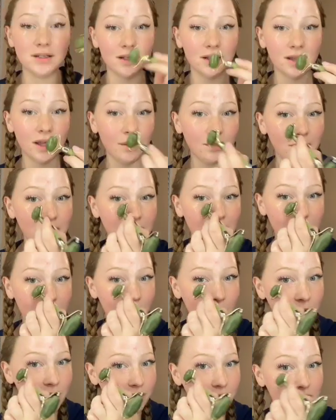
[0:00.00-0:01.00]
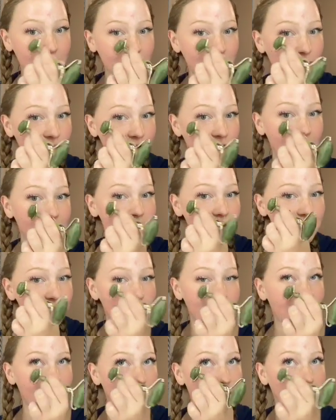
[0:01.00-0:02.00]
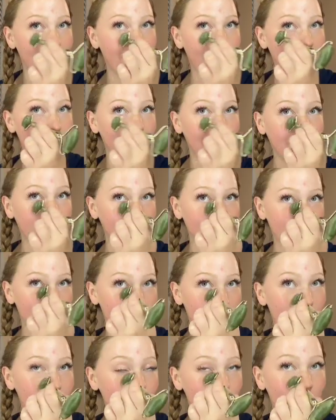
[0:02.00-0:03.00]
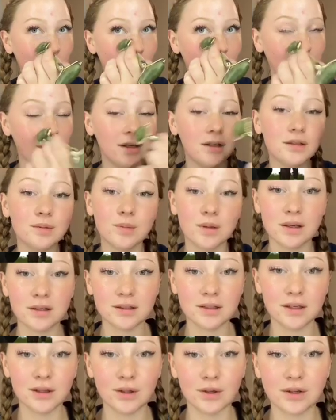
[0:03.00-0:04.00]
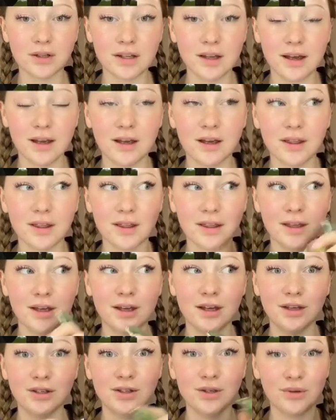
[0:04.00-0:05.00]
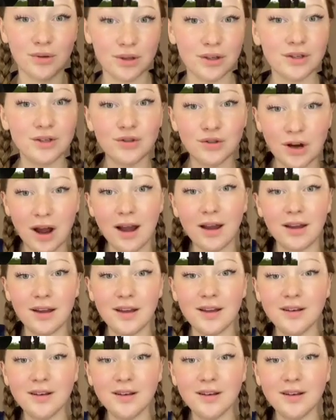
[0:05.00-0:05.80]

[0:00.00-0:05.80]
let me name one of his fish and I named it Toothless because it looked like the Toothless Dragon.